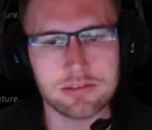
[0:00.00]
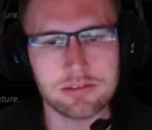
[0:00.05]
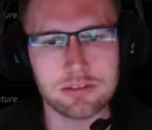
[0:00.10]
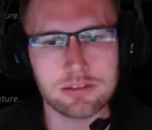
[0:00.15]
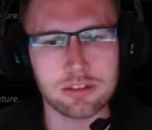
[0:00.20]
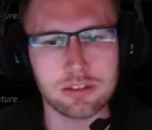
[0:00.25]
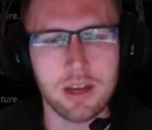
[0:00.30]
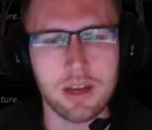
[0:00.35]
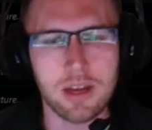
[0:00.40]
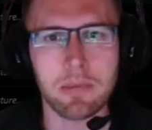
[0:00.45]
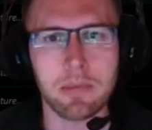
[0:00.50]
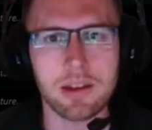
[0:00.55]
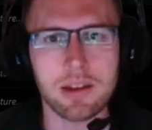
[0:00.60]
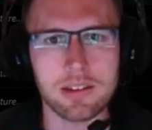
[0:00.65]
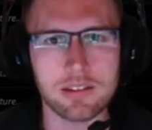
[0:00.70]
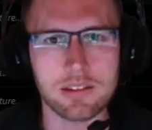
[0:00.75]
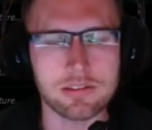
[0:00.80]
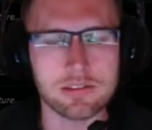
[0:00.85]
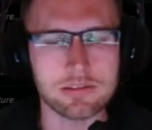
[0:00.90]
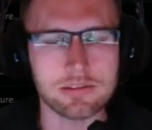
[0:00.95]
to get back
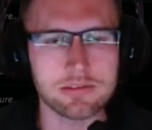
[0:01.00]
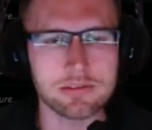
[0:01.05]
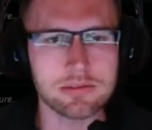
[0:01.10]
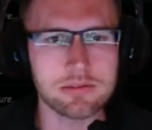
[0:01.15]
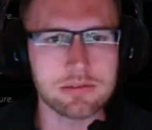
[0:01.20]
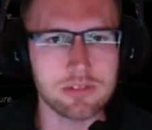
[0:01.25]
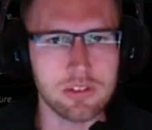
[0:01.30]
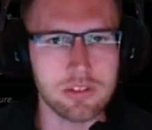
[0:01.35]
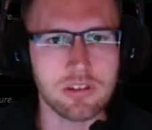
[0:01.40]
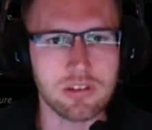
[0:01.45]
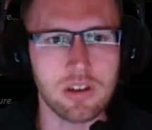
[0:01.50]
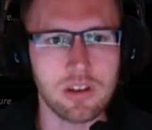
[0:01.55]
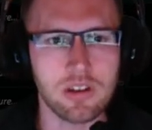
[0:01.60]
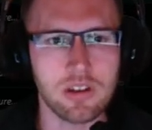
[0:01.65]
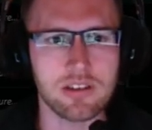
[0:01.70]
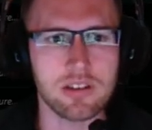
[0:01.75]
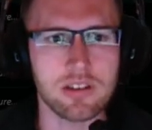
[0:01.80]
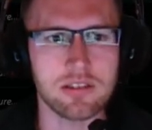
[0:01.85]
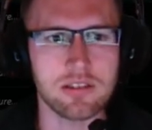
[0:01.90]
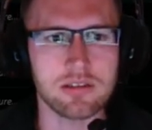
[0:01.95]
in to Star
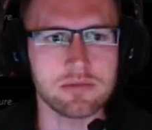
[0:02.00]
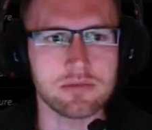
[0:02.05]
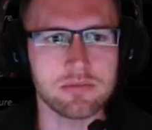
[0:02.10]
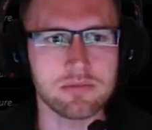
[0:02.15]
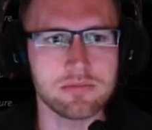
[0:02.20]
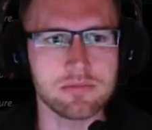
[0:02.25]
Citizen.